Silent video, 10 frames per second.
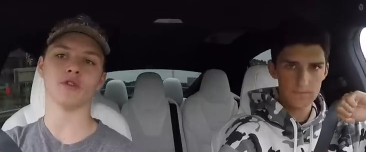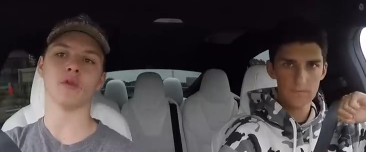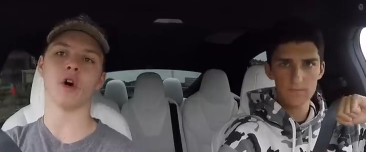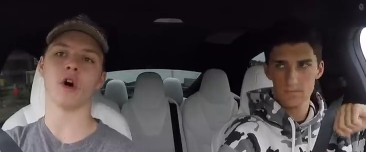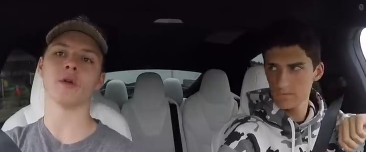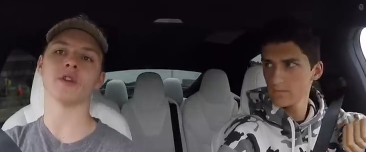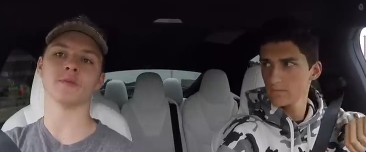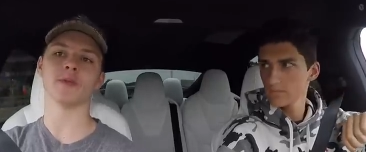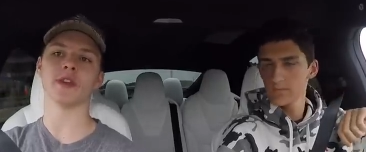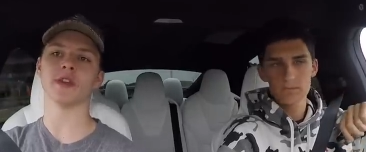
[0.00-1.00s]
Speaker 1: to
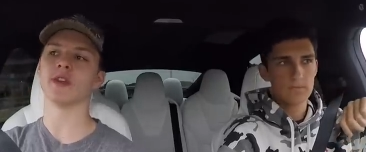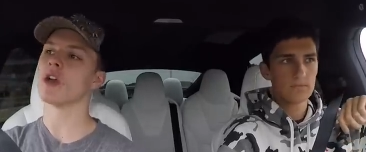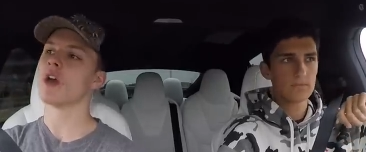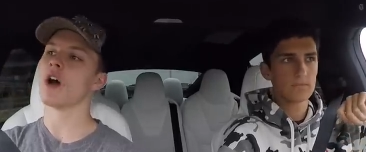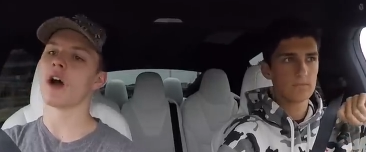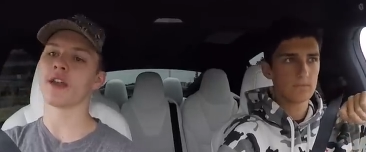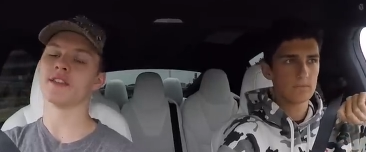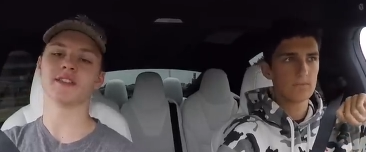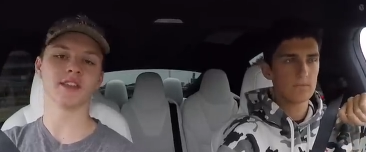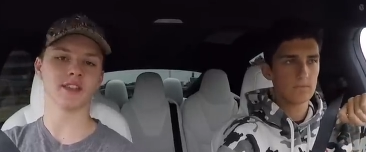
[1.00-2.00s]
always be uh,
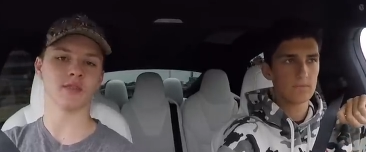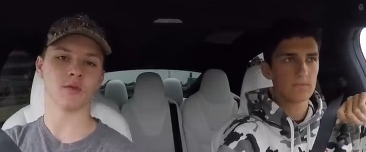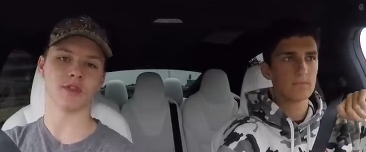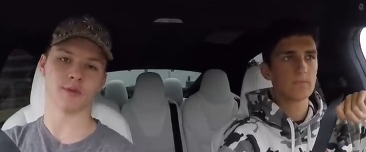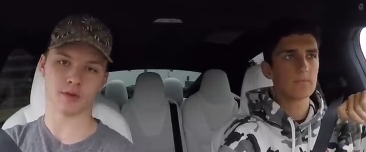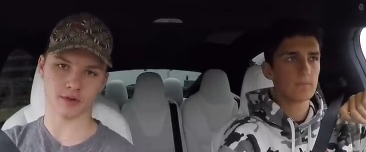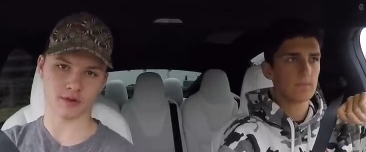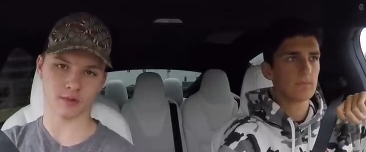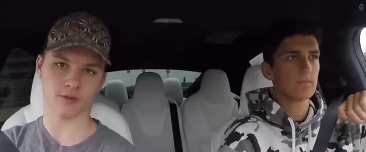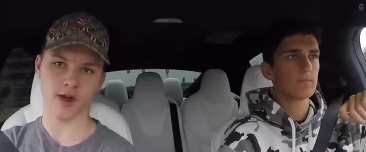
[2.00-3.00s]
consistent with your
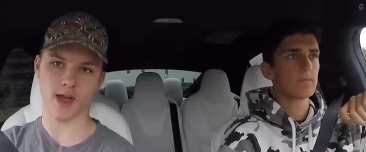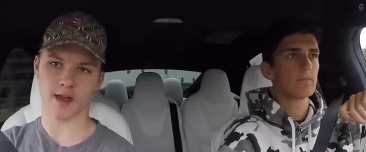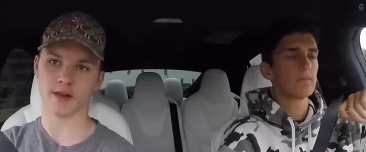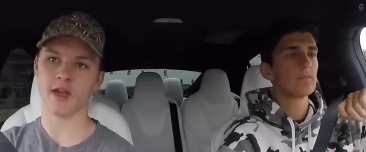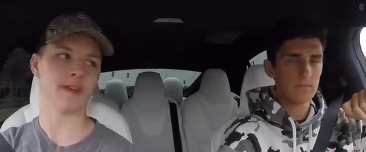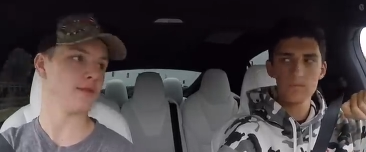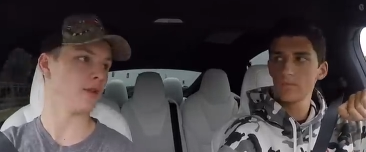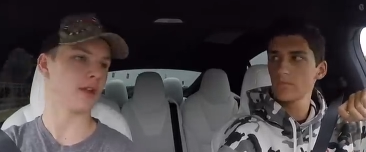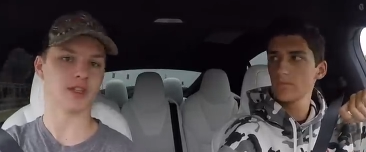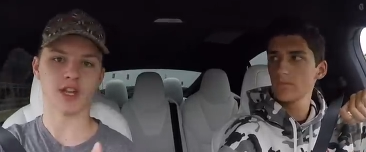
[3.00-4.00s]
personal brand. If
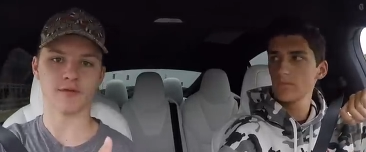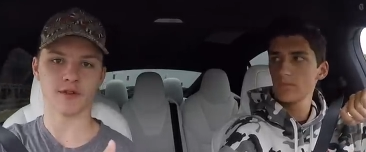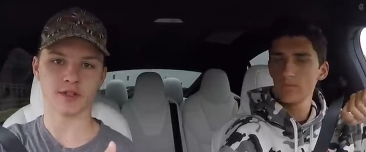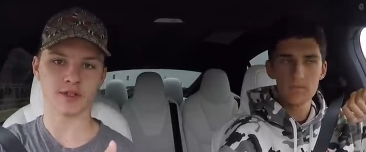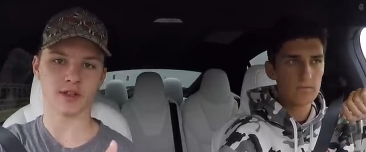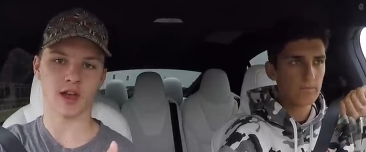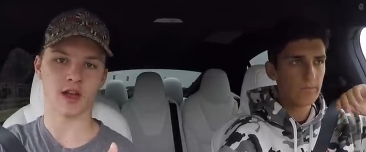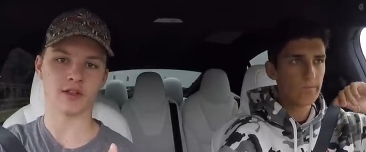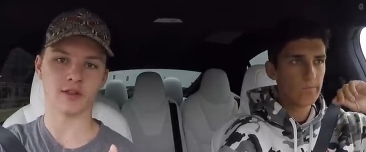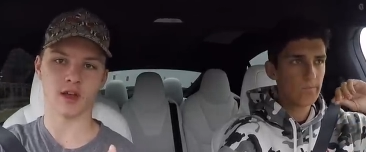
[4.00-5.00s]
you look at Jeffrey's uh,
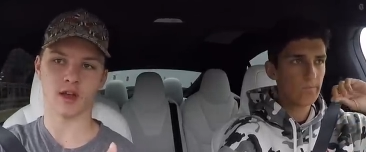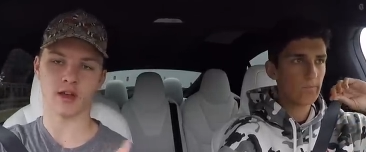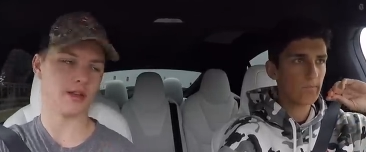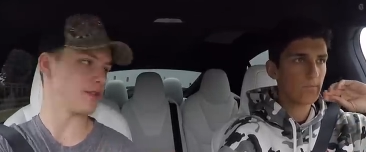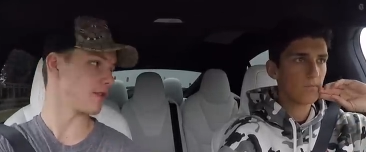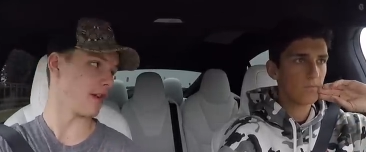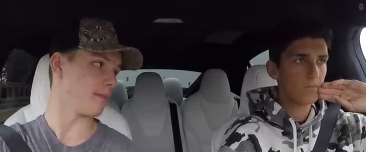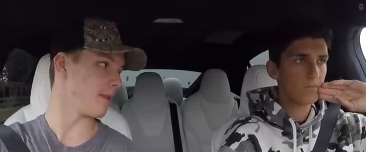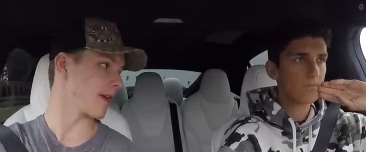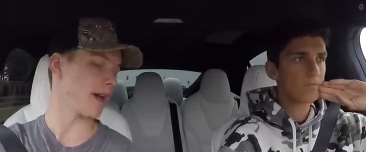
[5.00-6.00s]
uh, Instagram